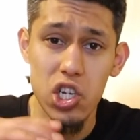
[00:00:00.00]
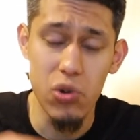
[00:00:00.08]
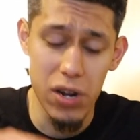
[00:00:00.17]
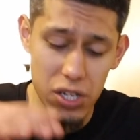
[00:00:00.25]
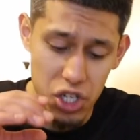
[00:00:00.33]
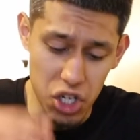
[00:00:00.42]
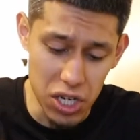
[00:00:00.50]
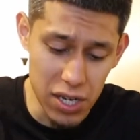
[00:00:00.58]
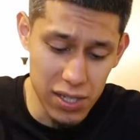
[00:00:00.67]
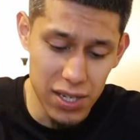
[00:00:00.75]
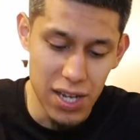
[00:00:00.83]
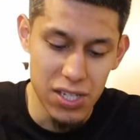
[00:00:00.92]
shredded
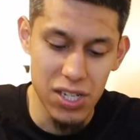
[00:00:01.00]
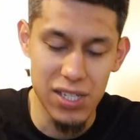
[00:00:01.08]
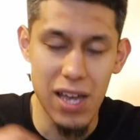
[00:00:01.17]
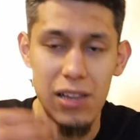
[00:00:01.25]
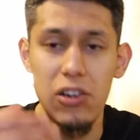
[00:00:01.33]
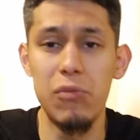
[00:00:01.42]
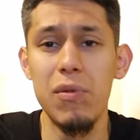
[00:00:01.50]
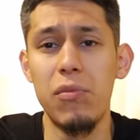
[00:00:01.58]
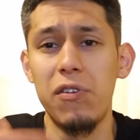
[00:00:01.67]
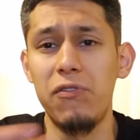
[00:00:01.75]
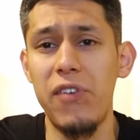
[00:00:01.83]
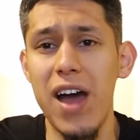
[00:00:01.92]
cheese, just add a little bit
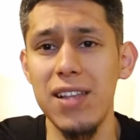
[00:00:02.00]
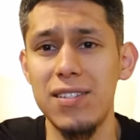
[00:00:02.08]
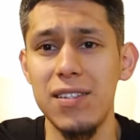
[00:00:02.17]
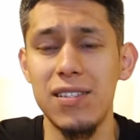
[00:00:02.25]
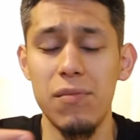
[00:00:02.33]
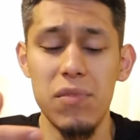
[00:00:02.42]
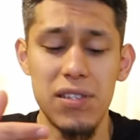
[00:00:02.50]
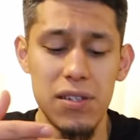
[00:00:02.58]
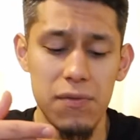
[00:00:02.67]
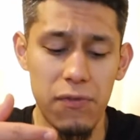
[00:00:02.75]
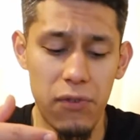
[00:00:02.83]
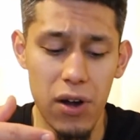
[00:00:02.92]
more fat since I'm missing
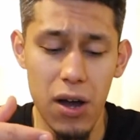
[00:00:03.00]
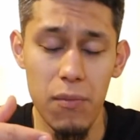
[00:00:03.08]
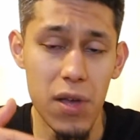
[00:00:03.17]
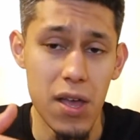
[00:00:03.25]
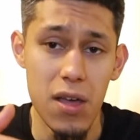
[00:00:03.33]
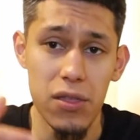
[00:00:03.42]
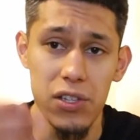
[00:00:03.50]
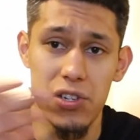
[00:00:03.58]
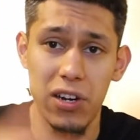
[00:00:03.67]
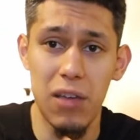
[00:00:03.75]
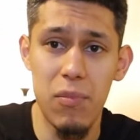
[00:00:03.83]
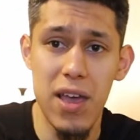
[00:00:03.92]
them from the
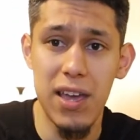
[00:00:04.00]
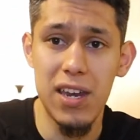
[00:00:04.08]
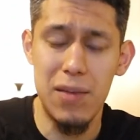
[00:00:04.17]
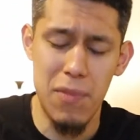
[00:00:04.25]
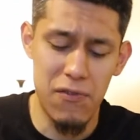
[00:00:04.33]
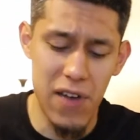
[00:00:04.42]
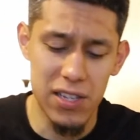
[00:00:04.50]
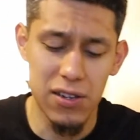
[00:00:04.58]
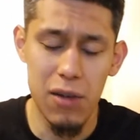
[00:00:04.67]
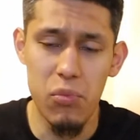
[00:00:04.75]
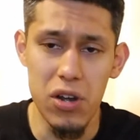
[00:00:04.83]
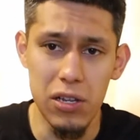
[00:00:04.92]
turkey bacon, and my fats
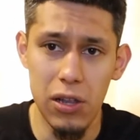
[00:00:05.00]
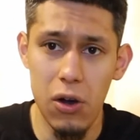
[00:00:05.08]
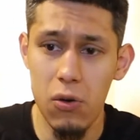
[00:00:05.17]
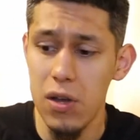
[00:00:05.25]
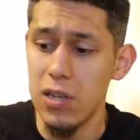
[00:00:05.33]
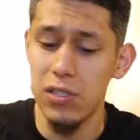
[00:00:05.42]
are pretty low.